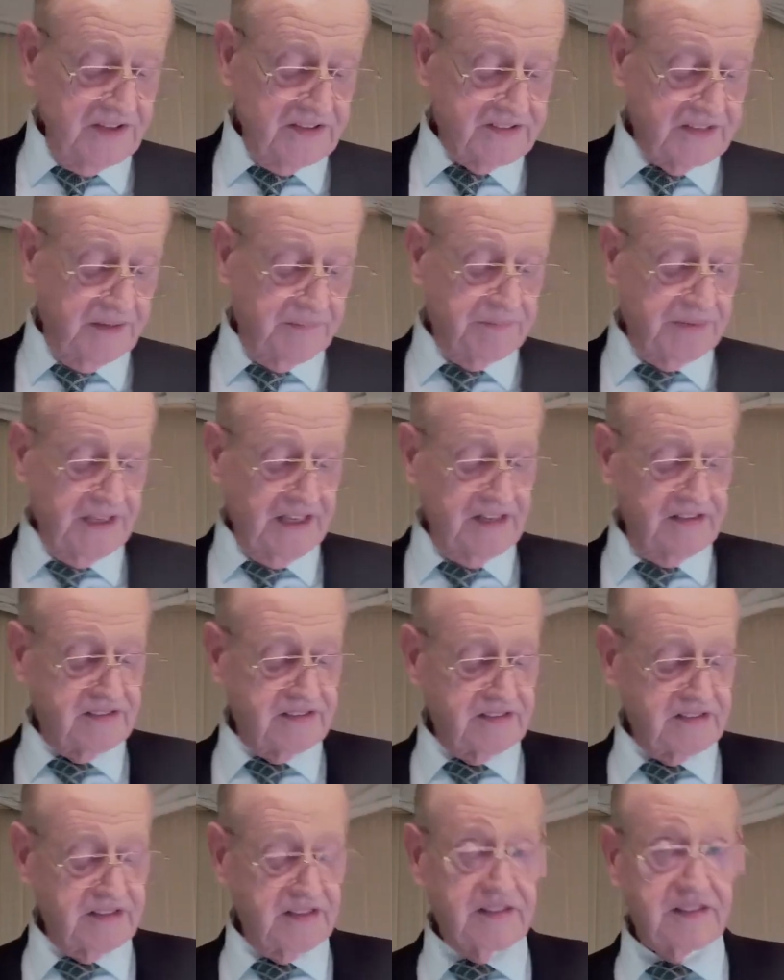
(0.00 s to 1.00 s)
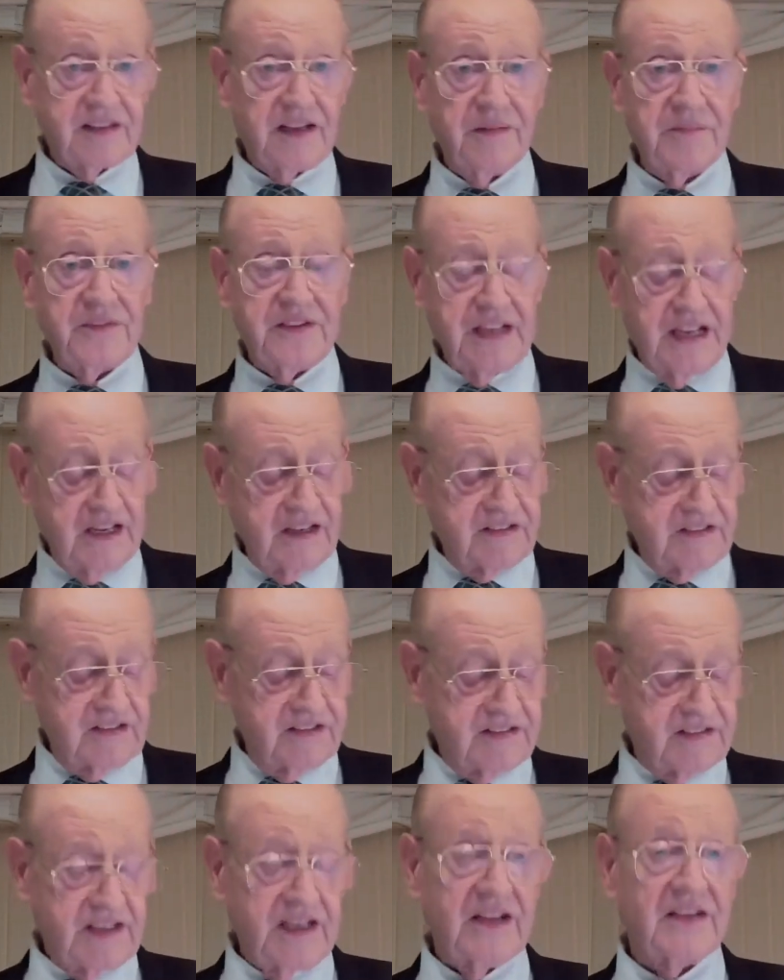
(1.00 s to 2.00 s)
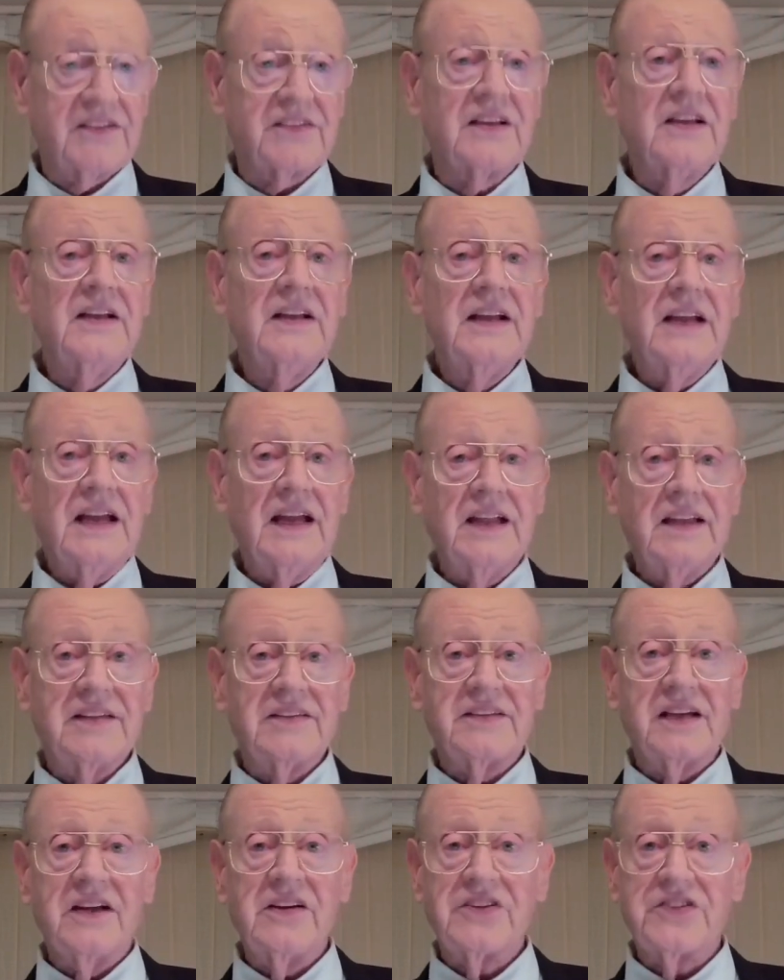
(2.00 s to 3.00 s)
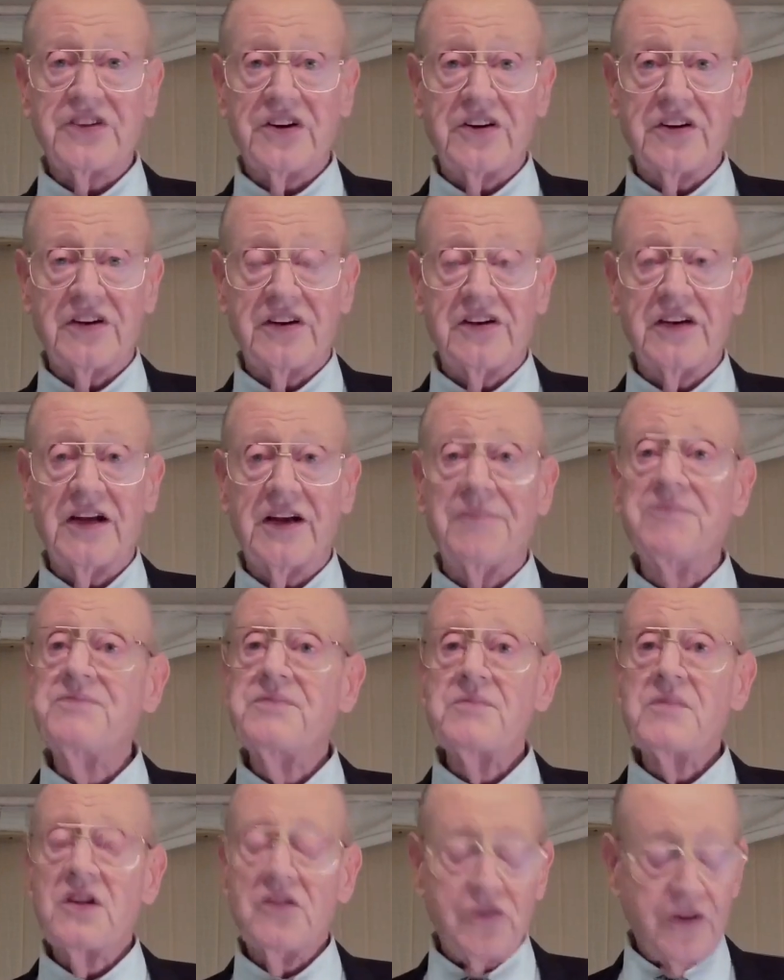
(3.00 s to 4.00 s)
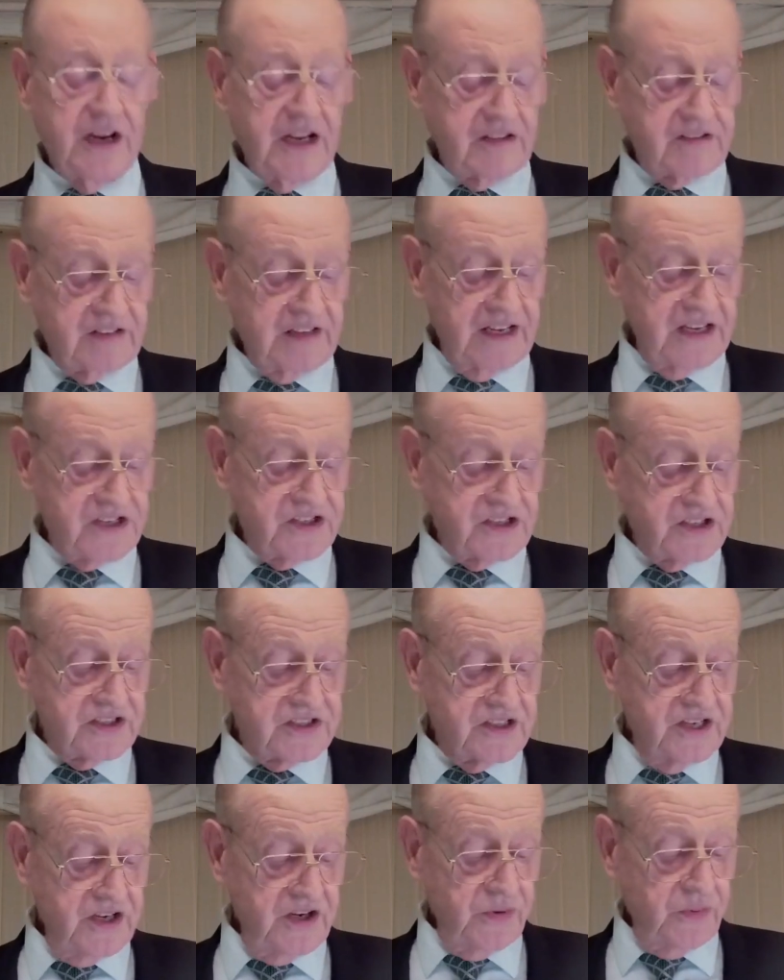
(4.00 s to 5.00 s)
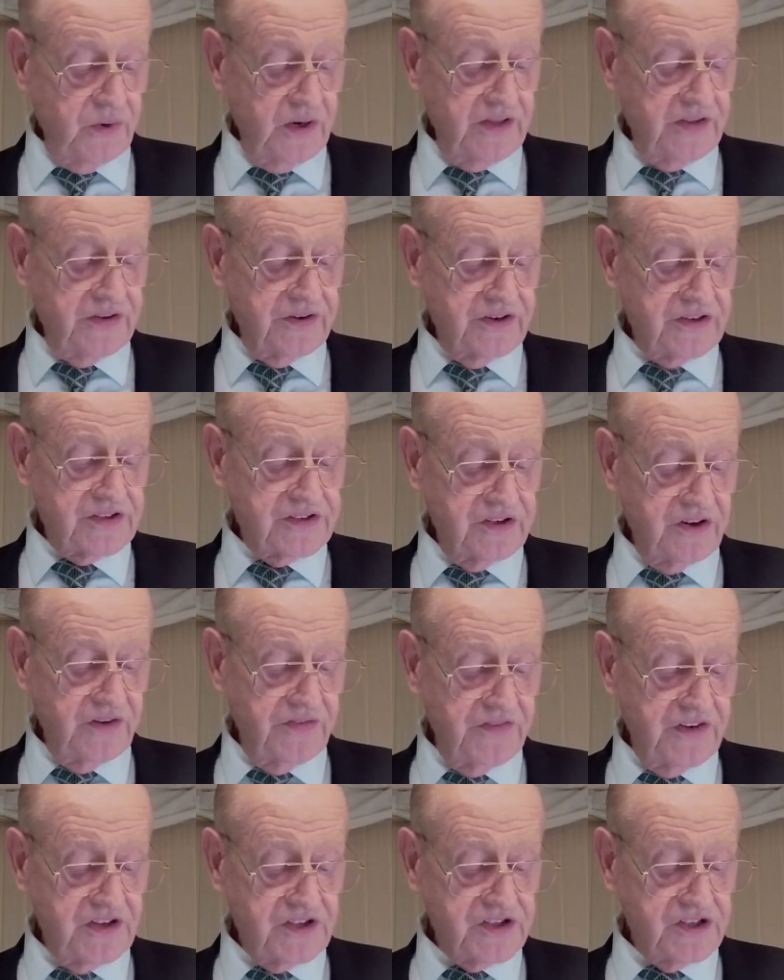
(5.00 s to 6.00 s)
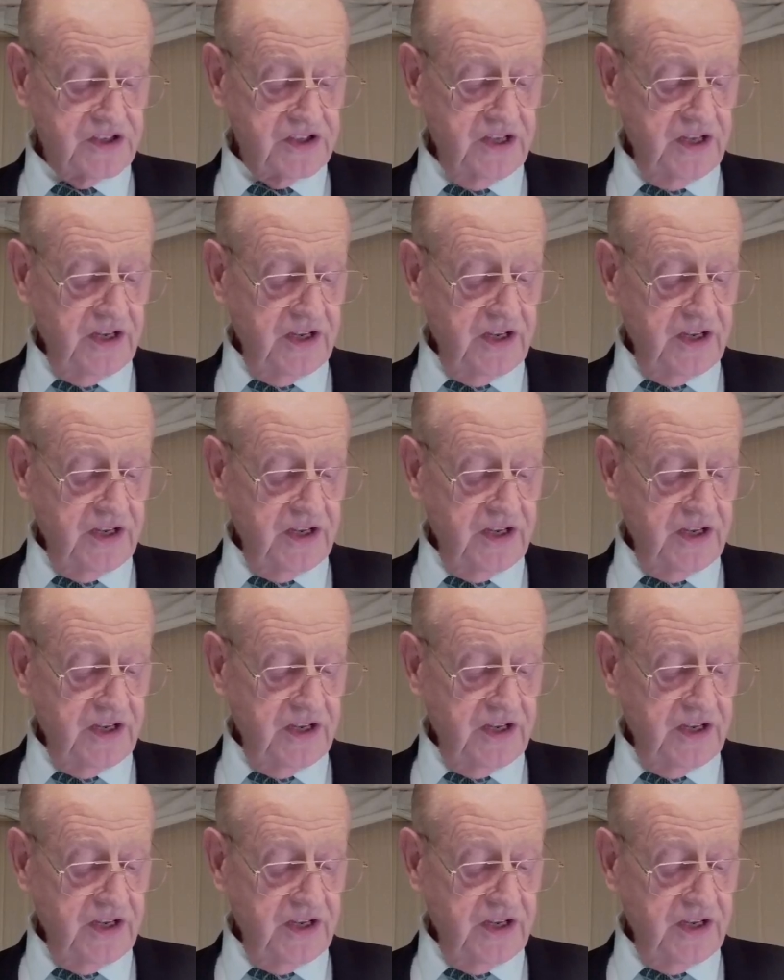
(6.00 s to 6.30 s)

Some places in some text it says, in certain uh, translations, when there is no vision,